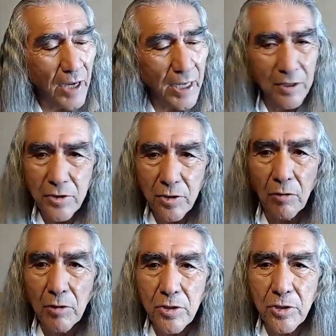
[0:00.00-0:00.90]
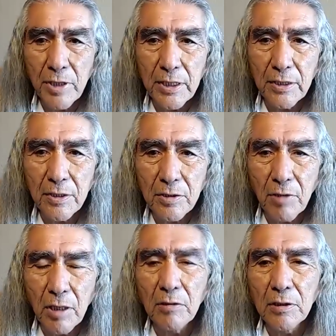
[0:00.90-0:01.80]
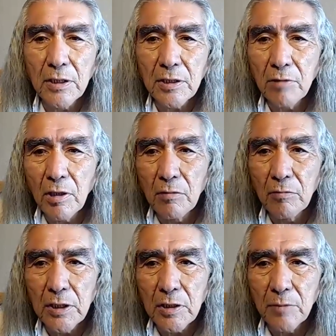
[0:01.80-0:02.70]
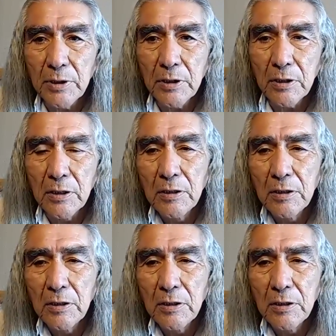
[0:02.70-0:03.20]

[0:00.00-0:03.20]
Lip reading: the joy in the struggle, and the struggle will disappear.